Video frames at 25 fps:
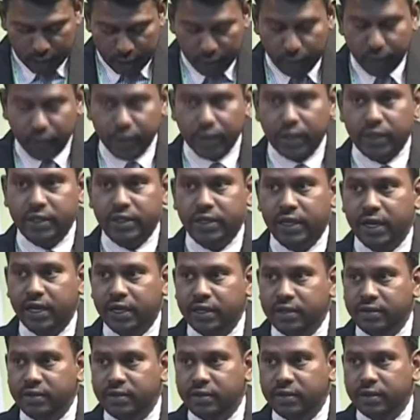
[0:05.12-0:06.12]
given a
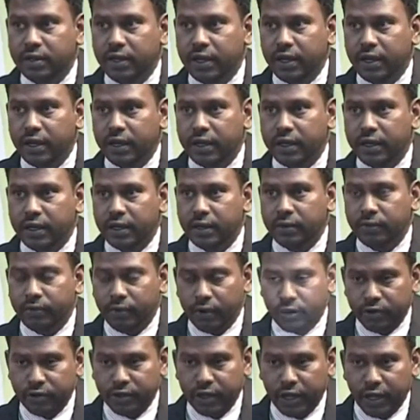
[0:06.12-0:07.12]
chance and
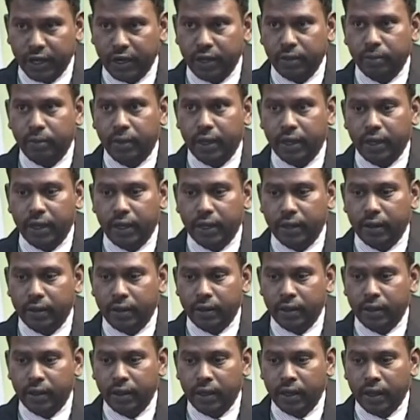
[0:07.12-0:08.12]
for sharing my
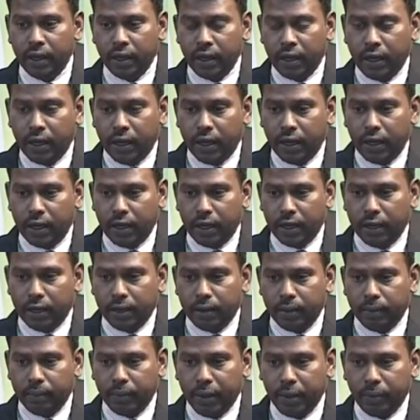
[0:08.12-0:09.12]

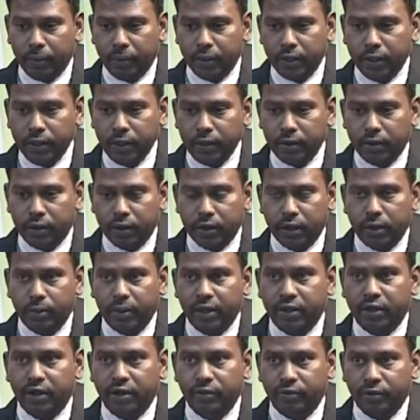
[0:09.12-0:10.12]
paper on the
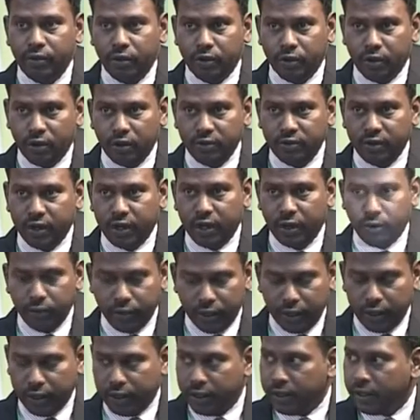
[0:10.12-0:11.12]
material flow cost
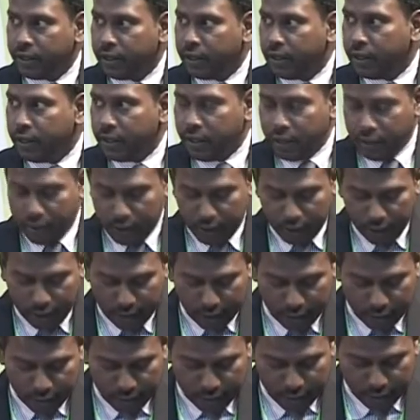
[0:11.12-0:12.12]
accounting.
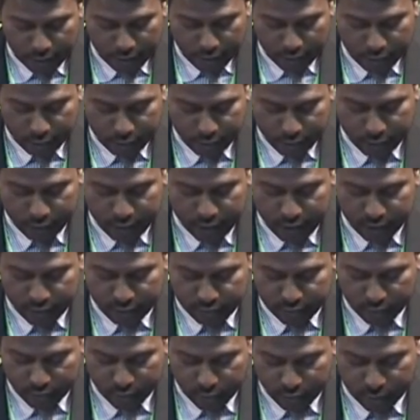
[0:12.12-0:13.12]
And also
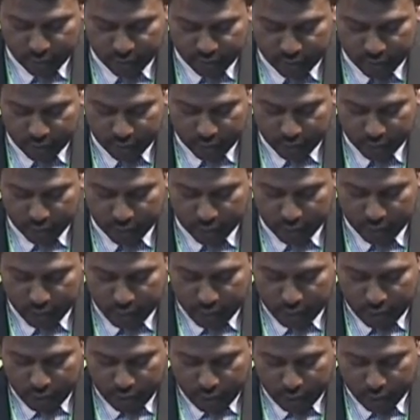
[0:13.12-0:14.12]
thanks to Mr.
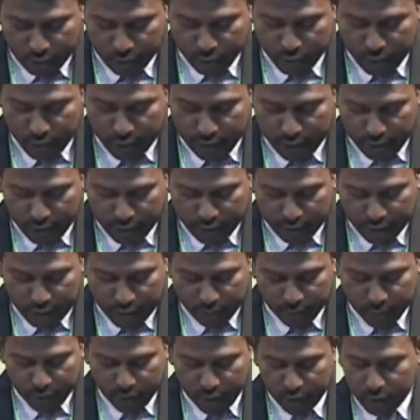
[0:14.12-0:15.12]
Dato
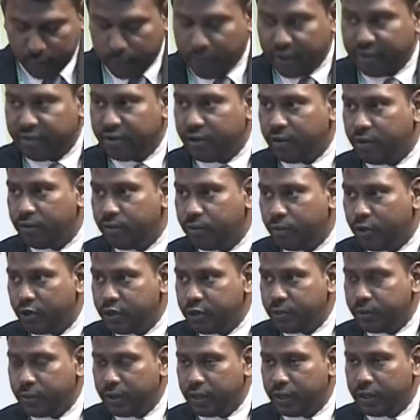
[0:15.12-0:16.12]
Kanagarajaraman, the President of
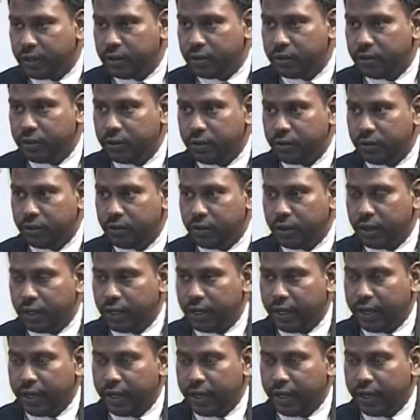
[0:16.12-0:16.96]
MOSPA, who